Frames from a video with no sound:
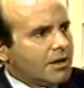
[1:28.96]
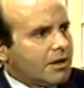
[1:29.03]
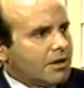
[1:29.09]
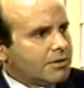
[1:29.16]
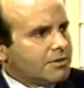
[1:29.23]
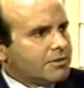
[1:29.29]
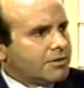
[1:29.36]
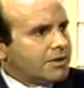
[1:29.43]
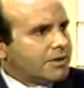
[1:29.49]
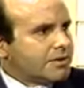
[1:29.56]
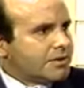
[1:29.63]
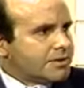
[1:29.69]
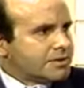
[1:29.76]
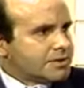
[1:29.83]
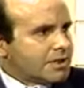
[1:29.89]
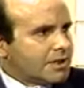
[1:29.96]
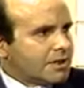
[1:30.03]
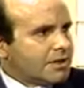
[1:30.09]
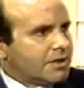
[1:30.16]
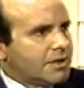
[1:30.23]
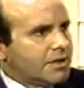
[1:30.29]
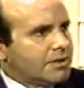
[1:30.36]
underneath the skin
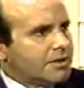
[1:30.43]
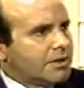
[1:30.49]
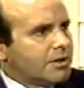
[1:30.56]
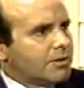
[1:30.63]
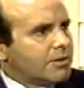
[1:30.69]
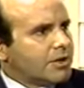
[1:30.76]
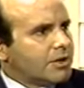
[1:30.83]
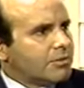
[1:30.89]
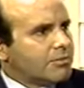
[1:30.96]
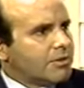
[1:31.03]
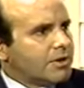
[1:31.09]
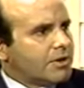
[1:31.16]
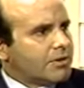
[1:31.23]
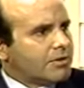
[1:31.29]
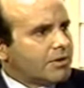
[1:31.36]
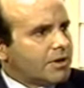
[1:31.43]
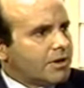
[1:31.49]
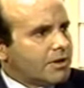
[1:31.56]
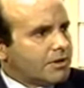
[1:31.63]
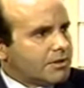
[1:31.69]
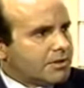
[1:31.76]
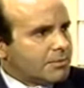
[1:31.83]
in the area where
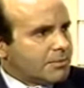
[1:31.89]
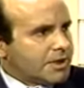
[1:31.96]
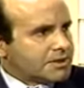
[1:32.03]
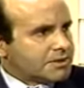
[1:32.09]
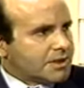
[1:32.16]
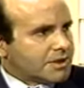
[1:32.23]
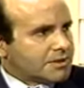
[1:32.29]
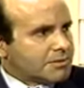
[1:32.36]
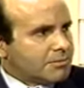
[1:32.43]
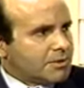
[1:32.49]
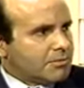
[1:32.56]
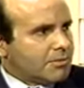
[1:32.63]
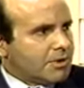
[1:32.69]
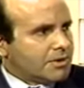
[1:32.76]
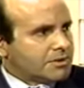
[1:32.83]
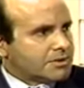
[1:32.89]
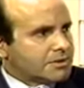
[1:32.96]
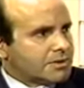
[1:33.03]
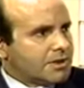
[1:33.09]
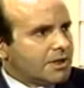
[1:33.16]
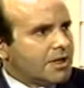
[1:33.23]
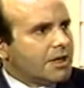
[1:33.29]
the mastectomy was.
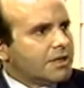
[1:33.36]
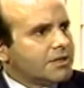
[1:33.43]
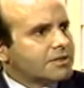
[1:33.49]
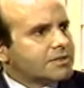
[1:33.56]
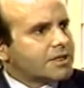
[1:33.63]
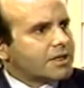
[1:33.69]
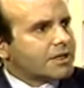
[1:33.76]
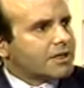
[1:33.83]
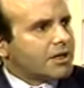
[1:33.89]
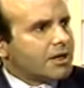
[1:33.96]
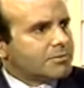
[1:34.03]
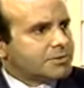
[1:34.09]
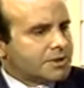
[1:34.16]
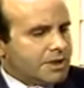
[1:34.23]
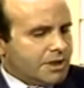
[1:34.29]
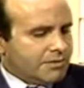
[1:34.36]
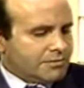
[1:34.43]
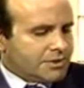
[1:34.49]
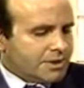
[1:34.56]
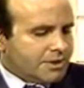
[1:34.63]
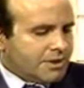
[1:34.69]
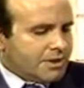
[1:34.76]
The second option, if
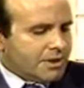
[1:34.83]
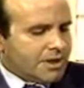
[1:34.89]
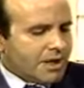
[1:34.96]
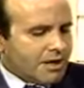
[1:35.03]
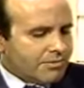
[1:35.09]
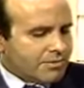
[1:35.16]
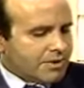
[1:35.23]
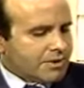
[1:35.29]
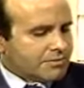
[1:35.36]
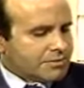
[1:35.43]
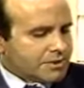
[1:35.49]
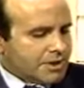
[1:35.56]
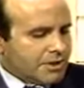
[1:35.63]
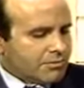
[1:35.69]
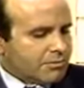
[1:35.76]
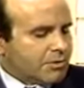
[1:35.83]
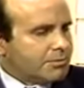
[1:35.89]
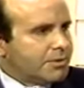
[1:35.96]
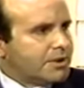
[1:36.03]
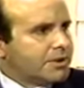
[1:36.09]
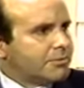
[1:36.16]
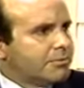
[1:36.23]
she didn't have enough skin, would
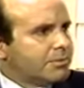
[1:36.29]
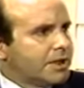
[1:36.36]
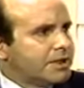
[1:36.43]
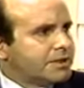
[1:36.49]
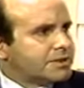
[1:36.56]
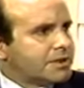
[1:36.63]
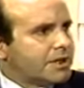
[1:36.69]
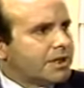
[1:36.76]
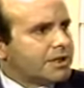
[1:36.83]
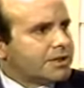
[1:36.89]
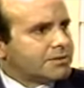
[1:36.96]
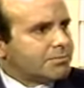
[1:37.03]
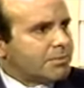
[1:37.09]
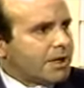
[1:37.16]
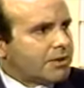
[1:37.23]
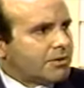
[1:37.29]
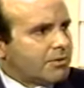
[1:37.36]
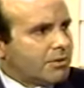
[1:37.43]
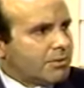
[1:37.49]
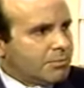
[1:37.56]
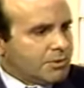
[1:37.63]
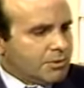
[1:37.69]
be to place an expander
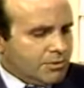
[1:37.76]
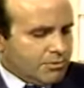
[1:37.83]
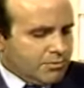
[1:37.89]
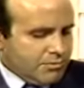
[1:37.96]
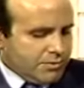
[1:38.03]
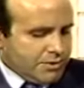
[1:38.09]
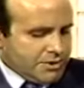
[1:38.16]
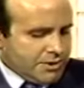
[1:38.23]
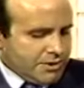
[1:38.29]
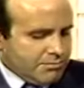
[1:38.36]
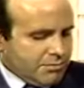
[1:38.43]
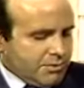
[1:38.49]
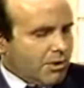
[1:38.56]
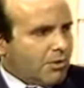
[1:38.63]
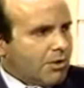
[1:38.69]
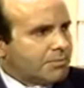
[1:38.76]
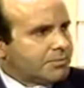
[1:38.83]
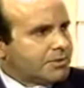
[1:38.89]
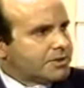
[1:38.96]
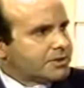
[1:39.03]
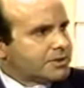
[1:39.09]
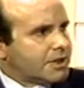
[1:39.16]
or a balloon which can blow up
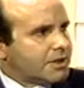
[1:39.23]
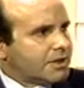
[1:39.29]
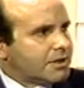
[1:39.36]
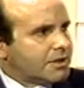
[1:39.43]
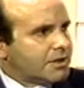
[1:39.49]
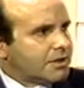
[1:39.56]
the skin.